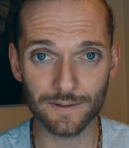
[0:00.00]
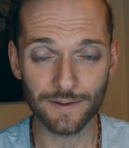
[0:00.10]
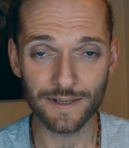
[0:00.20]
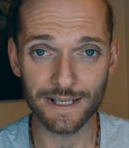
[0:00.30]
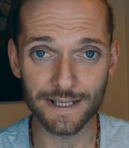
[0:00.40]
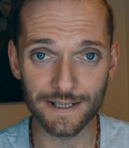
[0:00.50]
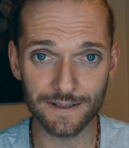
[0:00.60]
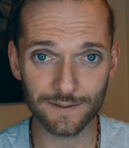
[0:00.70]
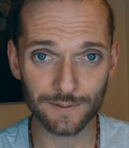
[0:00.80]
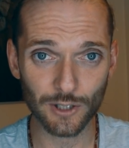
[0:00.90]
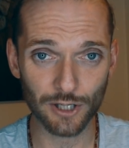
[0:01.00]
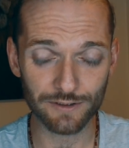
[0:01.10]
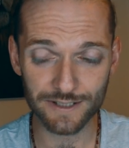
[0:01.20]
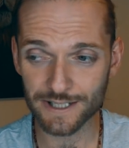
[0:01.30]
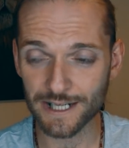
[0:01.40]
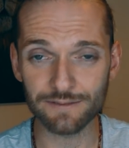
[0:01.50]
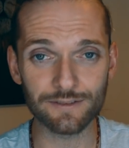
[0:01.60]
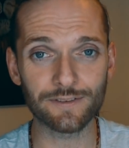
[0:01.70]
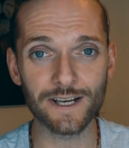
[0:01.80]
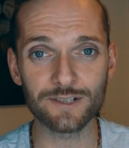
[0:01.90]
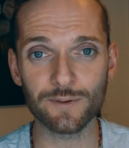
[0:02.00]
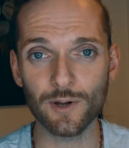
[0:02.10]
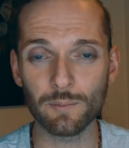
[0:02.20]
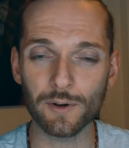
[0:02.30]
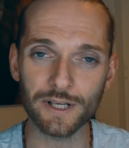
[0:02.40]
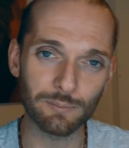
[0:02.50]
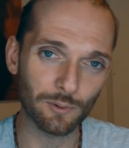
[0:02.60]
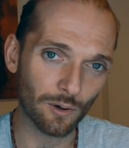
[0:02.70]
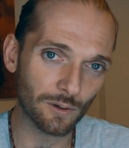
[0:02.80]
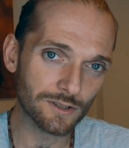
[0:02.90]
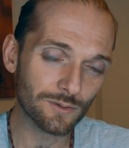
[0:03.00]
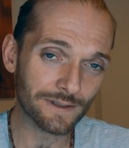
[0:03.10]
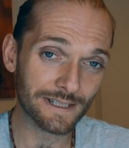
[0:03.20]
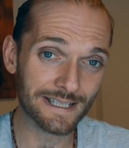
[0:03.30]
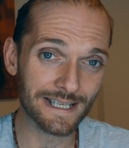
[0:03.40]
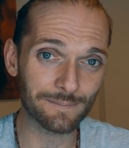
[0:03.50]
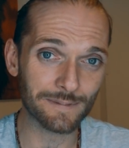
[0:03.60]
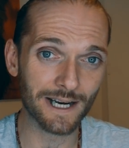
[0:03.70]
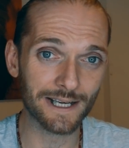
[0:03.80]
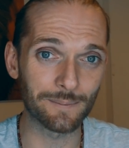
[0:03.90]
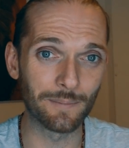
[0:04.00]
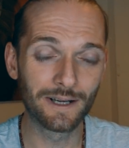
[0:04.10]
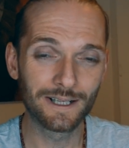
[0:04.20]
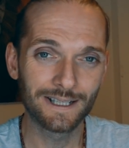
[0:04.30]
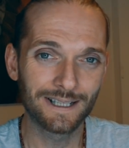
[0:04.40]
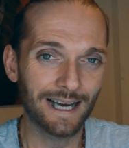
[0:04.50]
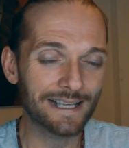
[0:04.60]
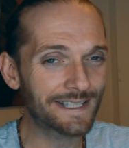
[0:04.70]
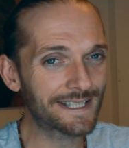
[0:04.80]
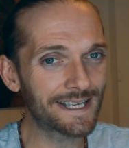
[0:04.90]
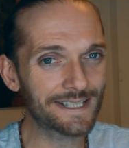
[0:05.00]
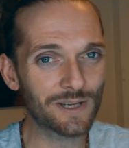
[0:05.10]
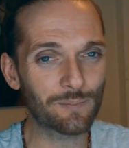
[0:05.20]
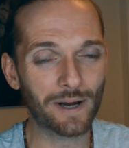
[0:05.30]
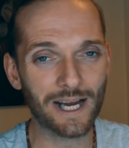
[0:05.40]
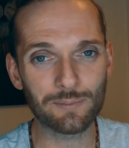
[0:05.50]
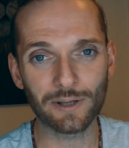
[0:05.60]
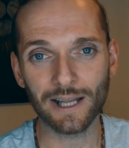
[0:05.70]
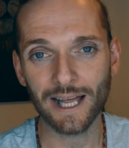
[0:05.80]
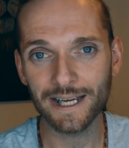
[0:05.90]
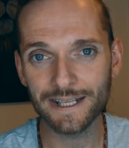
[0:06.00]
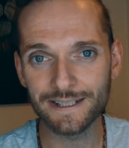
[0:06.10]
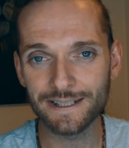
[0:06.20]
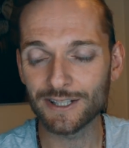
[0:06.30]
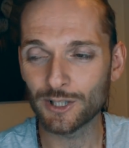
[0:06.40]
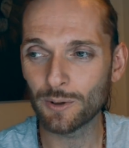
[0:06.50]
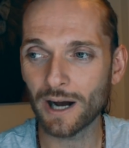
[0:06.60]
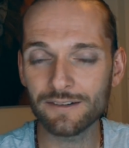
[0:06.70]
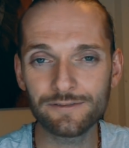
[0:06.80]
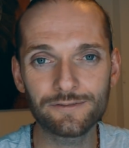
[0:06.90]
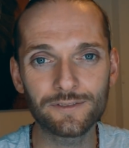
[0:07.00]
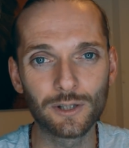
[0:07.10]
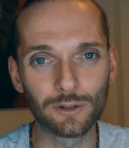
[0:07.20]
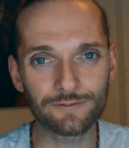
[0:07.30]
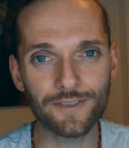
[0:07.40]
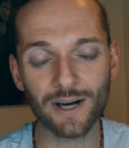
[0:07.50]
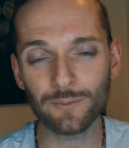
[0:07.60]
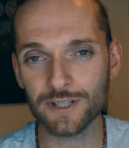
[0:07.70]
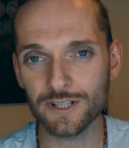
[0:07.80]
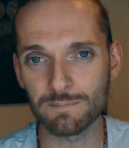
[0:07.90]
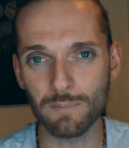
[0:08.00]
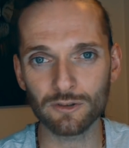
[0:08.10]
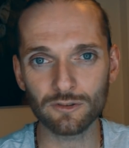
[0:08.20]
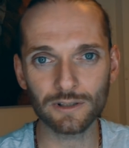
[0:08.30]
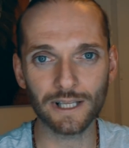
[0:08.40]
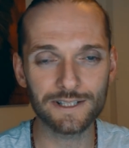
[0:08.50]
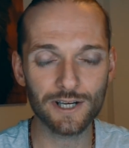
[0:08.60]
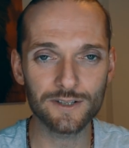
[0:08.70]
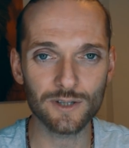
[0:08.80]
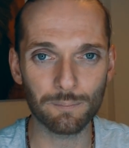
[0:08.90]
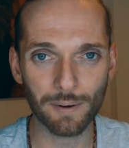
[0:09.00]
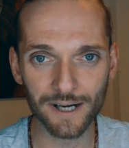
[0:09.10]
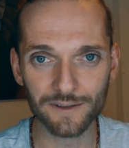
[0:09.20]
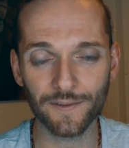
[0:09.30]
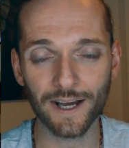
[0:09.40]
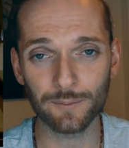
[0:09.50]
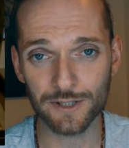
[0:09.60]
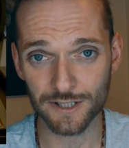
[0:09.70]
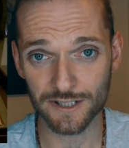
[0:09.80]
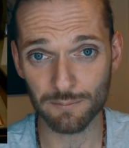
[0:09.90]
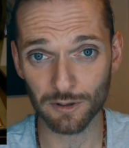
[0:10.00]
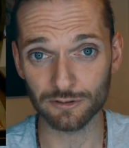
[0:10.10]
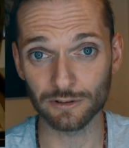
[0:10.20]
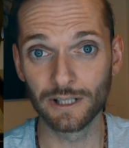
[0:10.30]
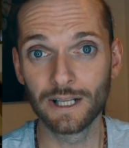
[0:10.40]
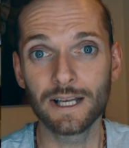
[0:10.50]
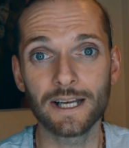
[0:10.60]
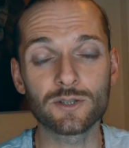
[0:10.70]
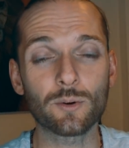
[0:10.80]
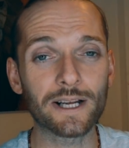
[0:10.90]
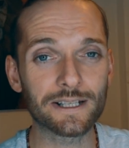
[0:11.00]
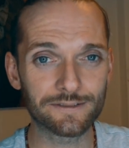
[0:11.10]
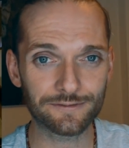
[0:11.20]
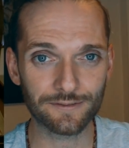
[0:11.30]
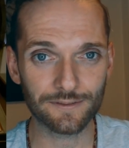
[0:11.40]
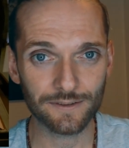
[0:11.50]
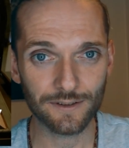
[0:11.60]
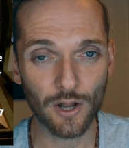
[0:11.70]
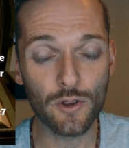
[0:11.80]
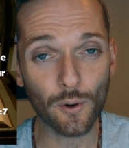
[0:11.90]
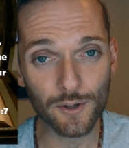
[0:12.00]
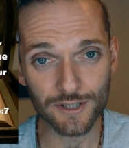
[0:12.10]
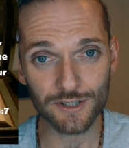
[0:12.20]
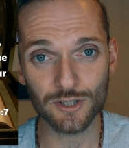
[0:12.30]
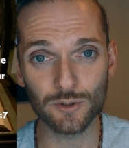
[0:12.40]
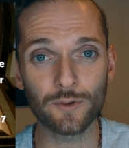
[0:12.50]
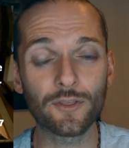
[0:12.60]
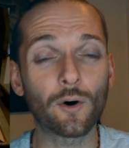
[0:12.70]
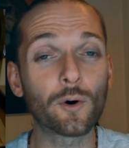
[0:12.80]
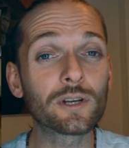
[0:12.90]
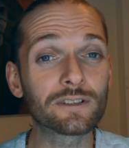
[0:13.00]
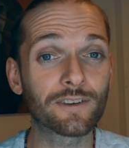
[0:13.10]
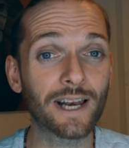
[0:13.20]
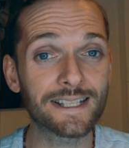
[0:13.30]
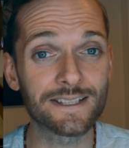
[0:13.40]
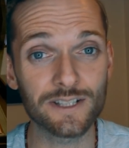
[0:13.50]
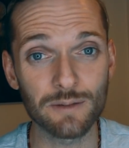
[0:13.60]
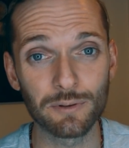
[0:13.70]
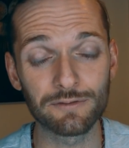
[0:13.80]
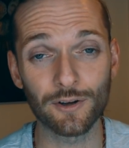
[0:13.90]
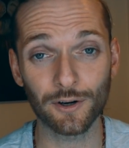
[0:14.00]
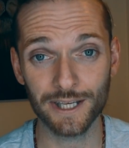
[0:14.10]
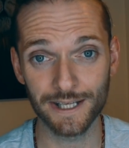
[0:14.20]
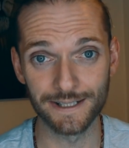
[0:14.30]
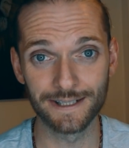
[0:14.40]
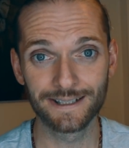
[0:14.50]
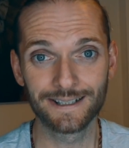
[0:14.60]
the current state of affairs with your body, but also at the same time, as it says in the Bible, you have loved that which is moral and turned your back on that which is immoral. And so I have anointed you with the oil of gladness above your kin.